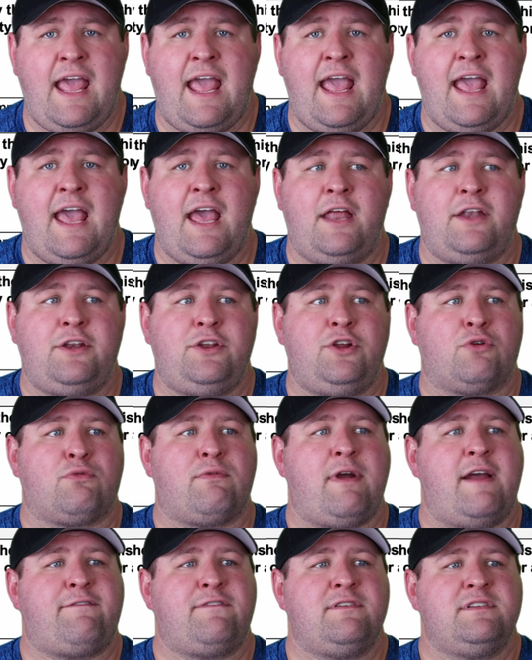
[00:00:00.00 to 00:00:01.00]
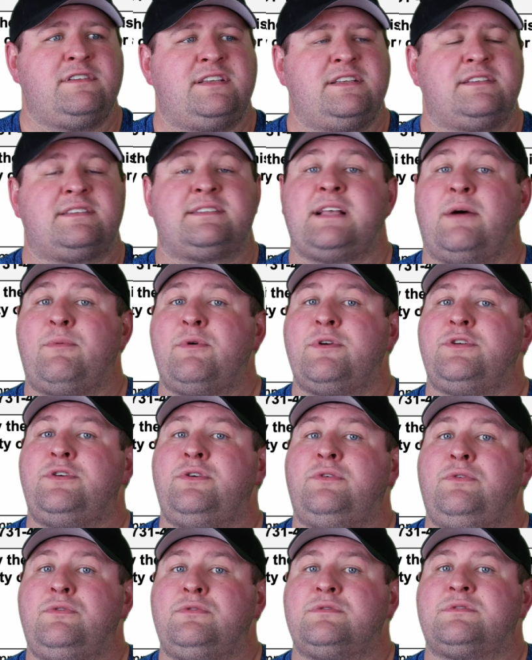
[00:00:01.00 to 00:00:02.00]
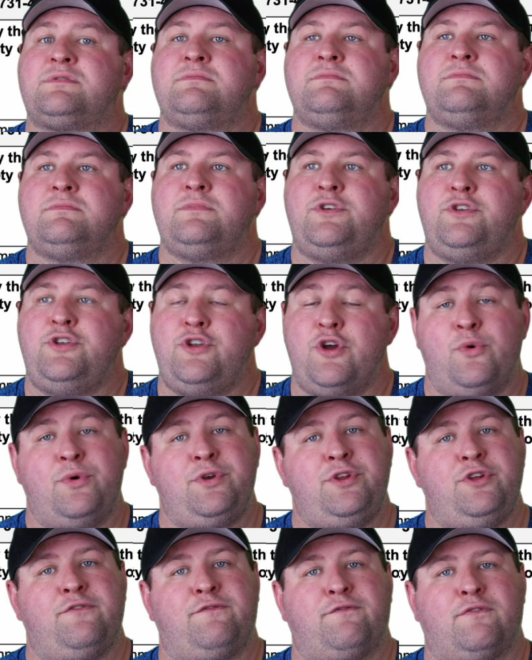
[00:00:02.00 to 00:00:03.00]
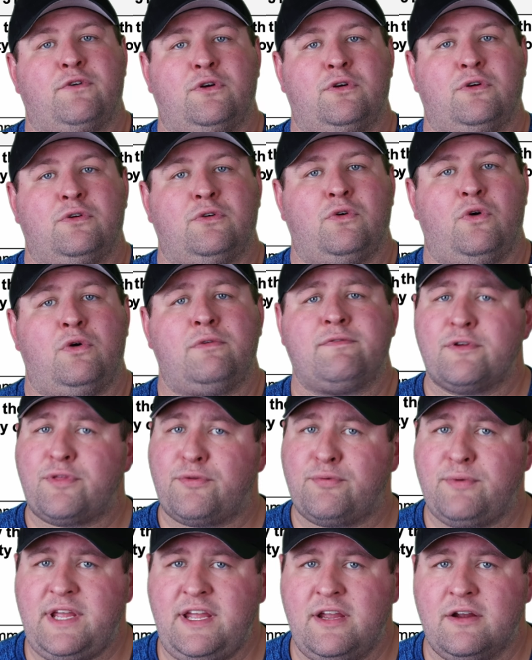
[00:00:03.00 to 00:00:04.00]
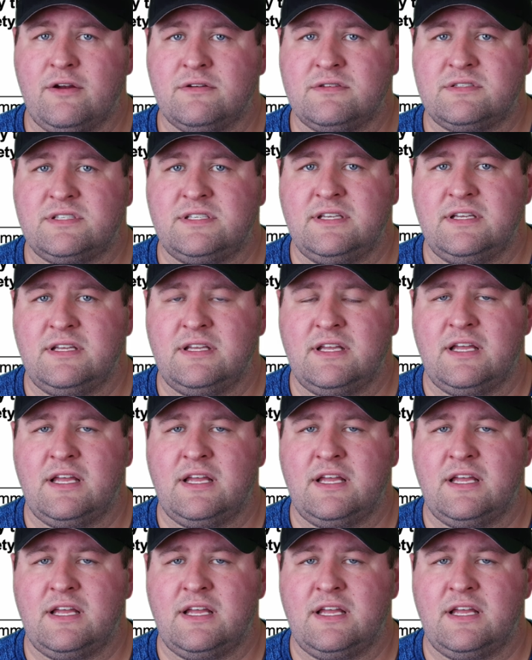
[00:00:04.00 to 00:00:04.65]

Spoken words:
And your reference is someone who's known you for over 3 years